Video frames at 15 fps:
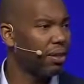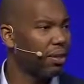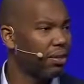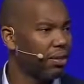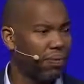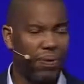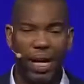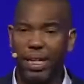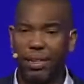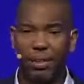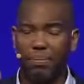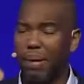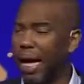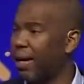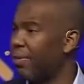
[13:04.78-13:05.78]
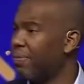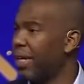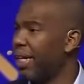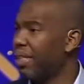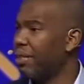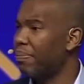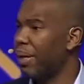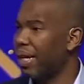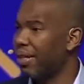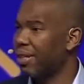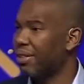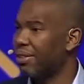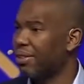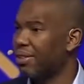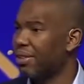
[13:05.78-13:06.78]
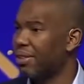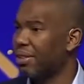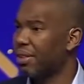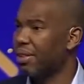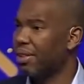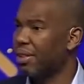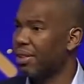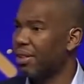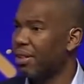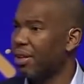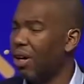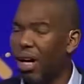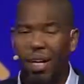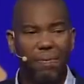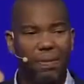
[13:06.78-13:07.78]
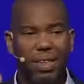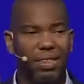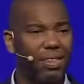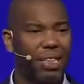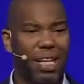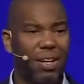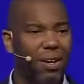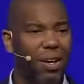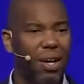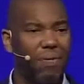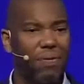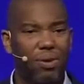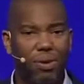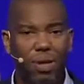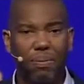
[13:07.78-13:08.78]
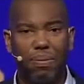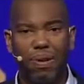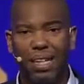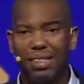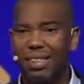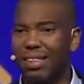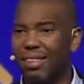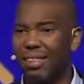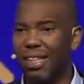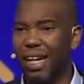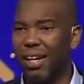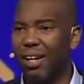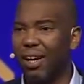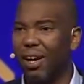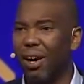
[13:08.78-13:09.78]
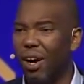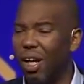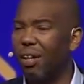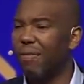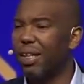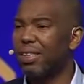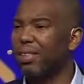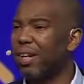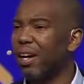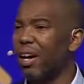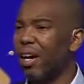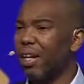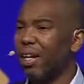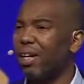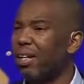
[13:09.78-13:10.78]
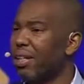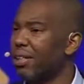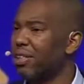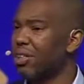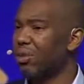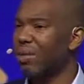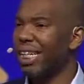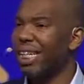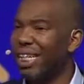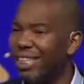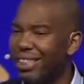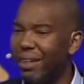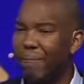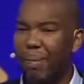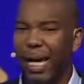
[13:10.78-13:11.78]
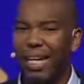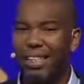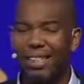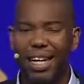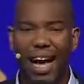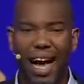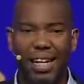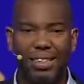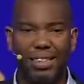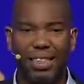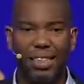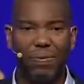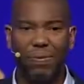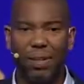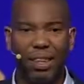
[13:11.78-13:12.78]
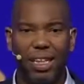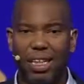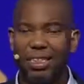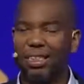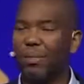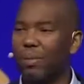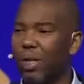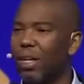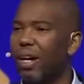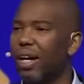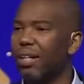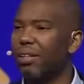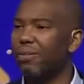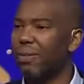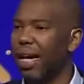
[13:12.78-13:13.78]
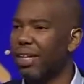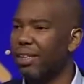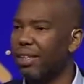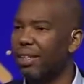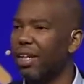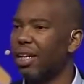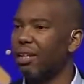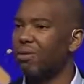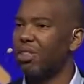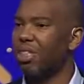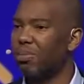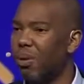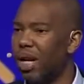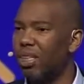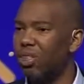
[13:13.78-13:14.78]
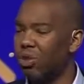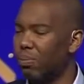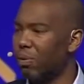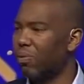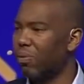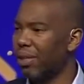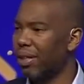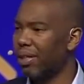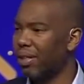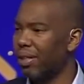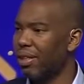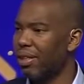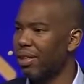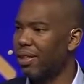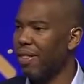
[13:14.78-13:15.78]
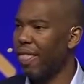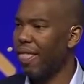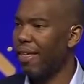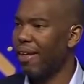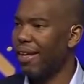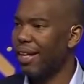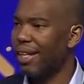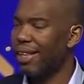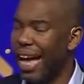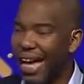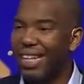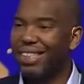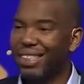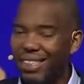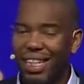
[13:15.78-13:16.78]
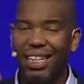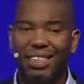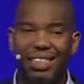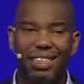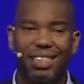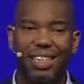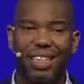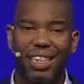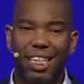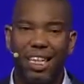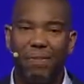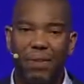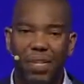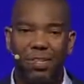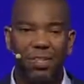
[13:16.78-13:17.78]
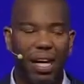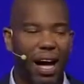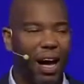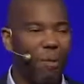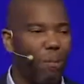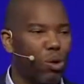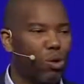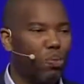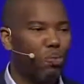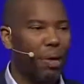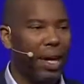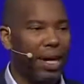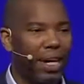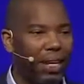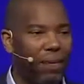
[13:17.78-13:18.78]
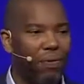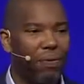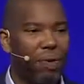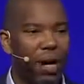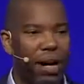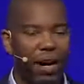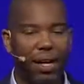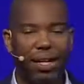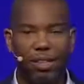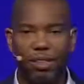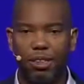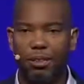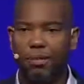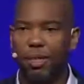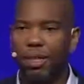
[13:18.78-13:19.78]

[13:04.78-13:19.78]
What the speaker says: to fight the battle for independence. All of us take off during President's Day. All of us honor treaties and pay taxes for things that we aren't directly responsible for. That extends even into our most painful areas.